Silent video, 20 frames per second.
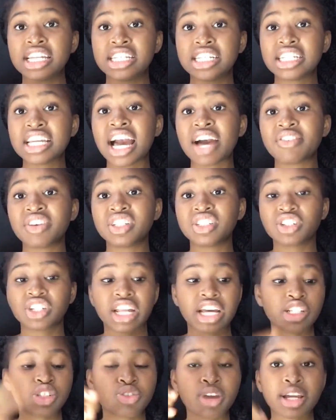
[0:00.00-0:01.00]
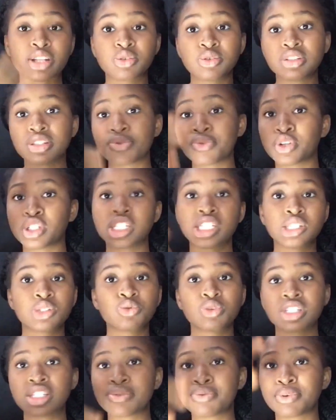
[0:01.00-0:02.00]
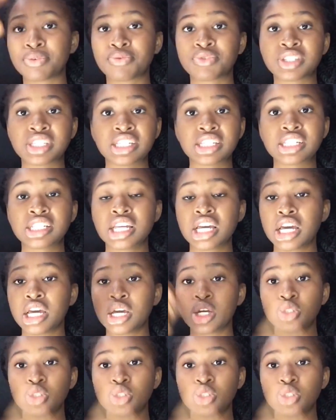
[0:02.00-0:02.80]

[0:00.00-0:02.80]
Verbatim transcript: they didn't have any other strike 2014, 2015,